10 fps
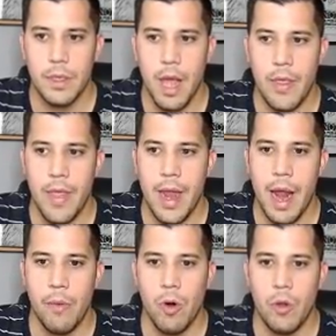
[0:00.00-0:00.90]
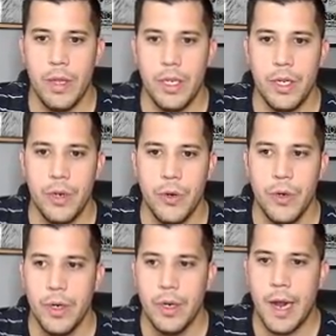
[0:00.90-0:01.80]
And then I rolled
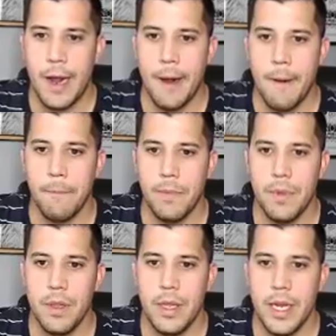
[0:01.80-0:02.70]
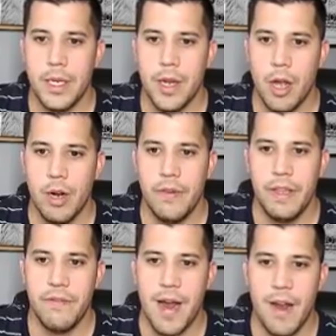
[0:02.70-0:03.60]
into these
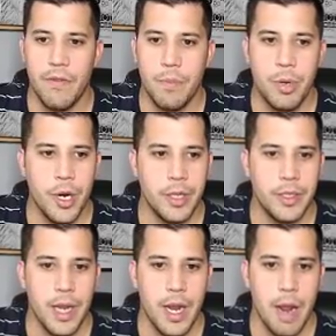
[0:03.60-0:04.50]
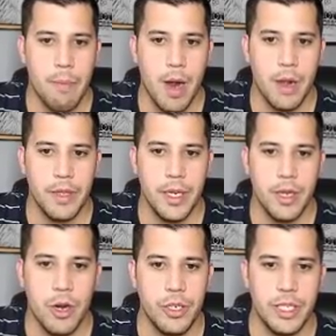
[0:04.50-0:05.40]
155 puts, and I bought
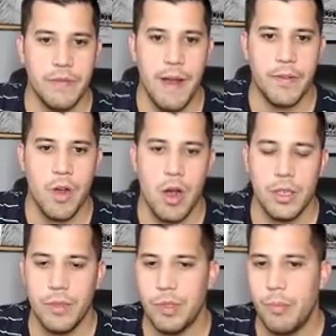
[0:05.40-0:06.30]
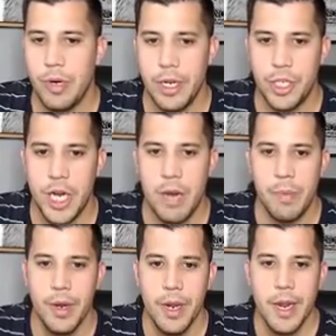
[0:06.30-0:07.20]
these 165 calls. It was pretty
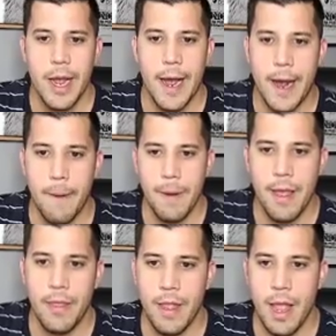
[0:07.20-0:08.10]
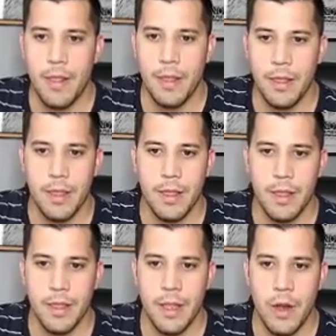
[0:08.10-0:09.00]
cheap, and
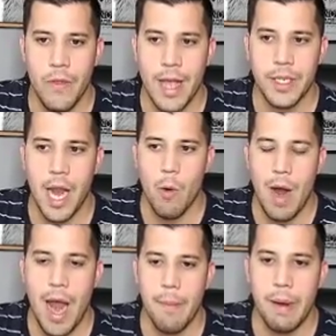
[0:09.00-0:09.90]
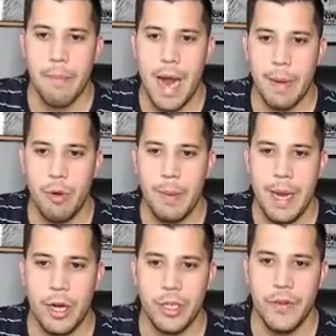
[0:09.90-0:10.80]
that's kind of why I've been buying
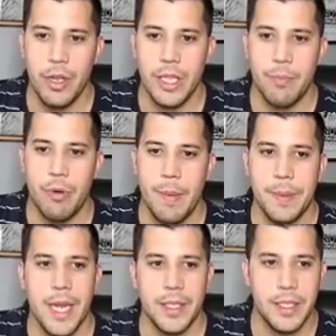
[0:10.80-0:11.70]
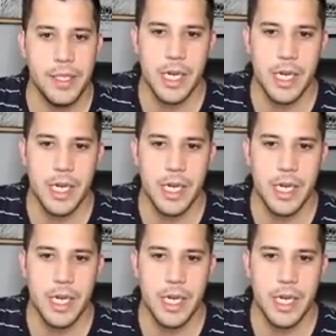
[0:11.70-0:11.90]
premium here. Because if you look at these premiums, yes, this is